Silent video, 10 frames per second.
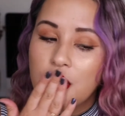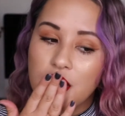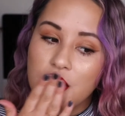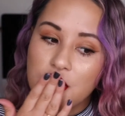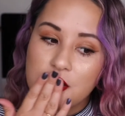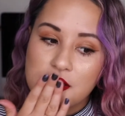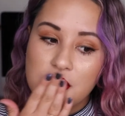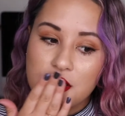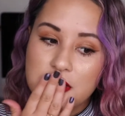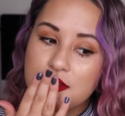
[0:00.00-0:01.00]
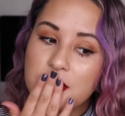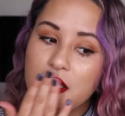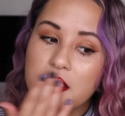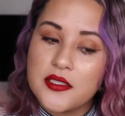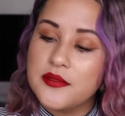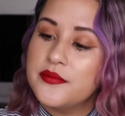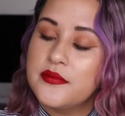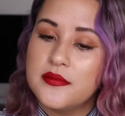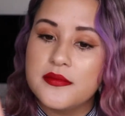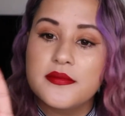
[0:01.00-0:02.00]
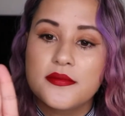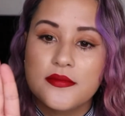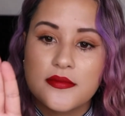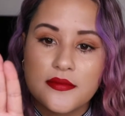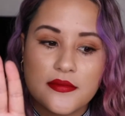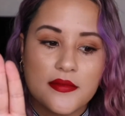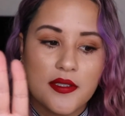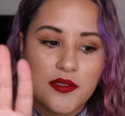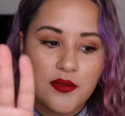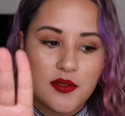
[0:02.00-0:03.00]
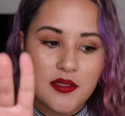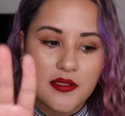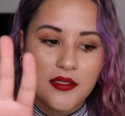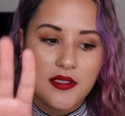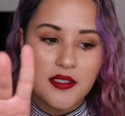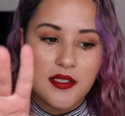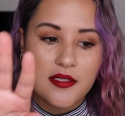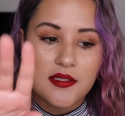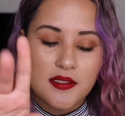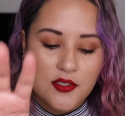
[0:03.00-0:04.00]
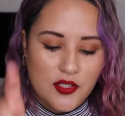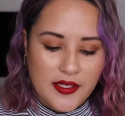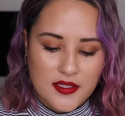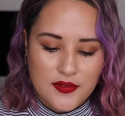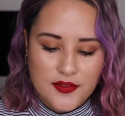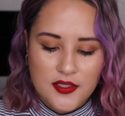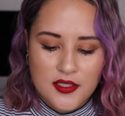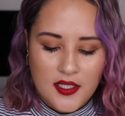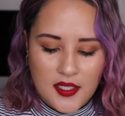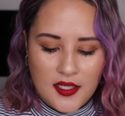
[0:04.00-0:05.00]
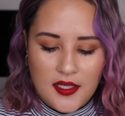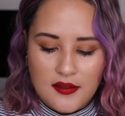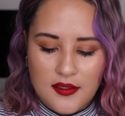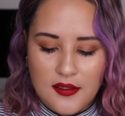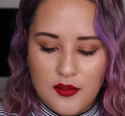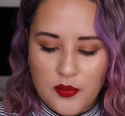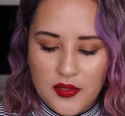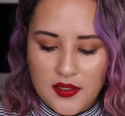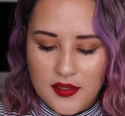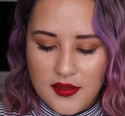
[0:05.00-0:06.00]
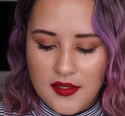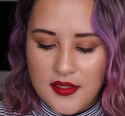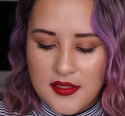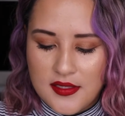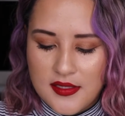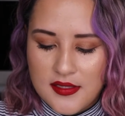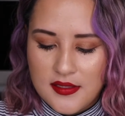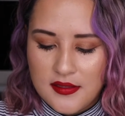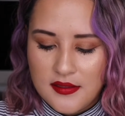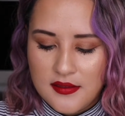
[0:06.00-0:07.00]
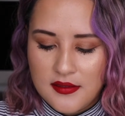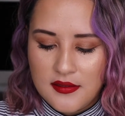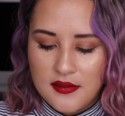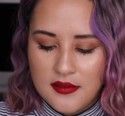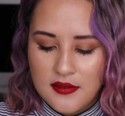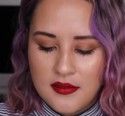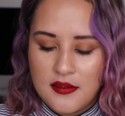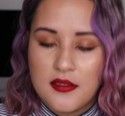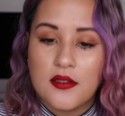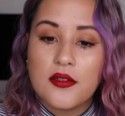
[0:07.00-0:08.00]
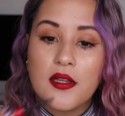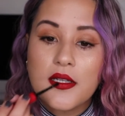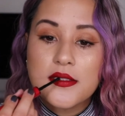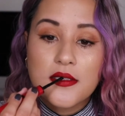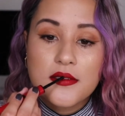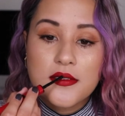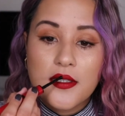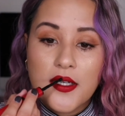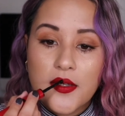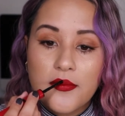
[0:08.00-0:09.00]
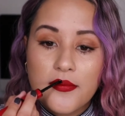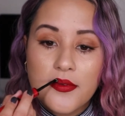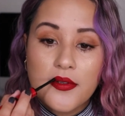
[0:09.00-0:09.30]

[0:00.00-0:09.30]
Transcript: It does not stick. As you can see, it doesn't transfer. And then you put this gloss on top.